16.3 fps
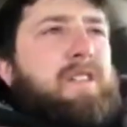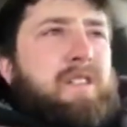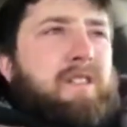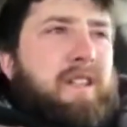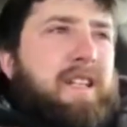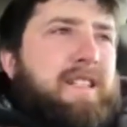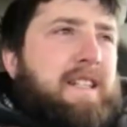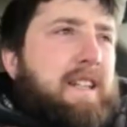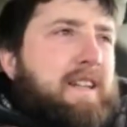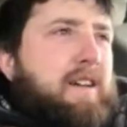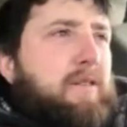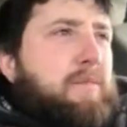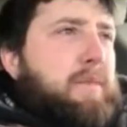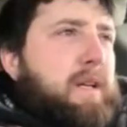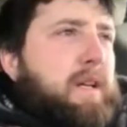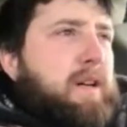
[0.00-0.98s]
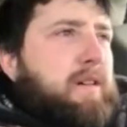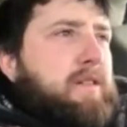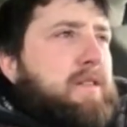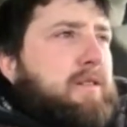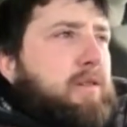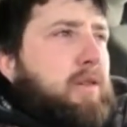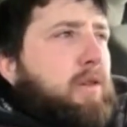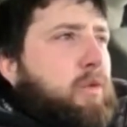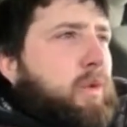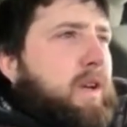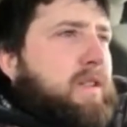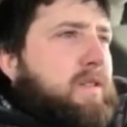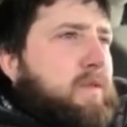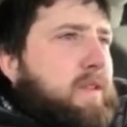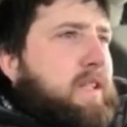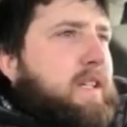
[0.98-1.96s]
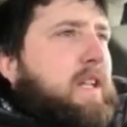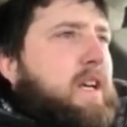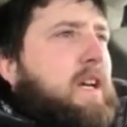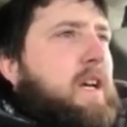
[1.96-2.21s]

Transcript: So that's not helping me out. It's northwest wind.